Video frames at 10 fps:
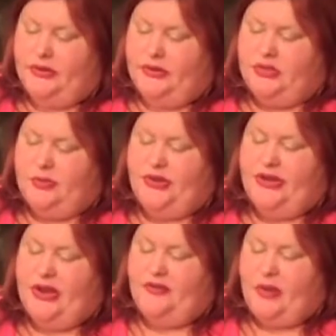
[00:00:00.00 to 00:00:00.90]
She pulled it
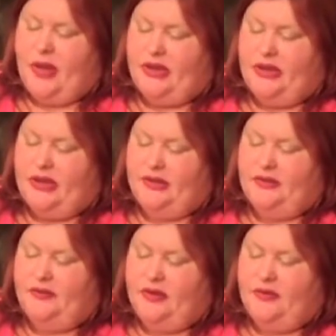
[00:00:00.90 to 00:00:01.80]
out of her pocket, held it
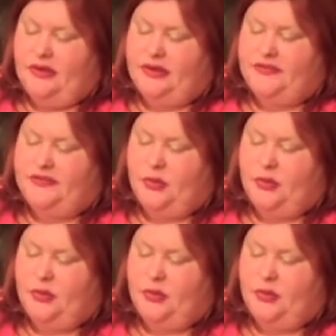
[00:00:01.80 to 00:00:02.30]
in front of her as if she